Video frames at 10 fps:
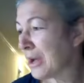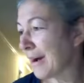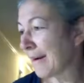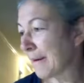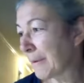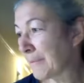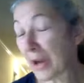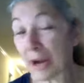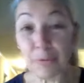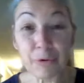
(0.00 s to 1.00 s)

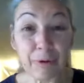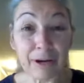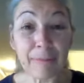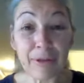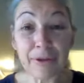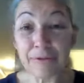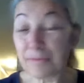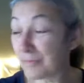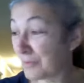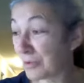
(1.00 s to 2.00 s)
I would recommend that you
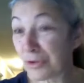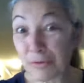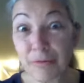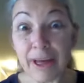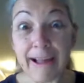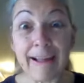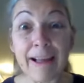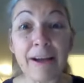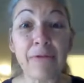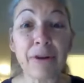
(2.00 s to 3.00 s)
do that.
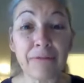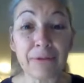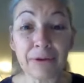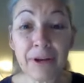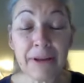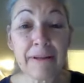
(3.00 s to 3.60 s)
However,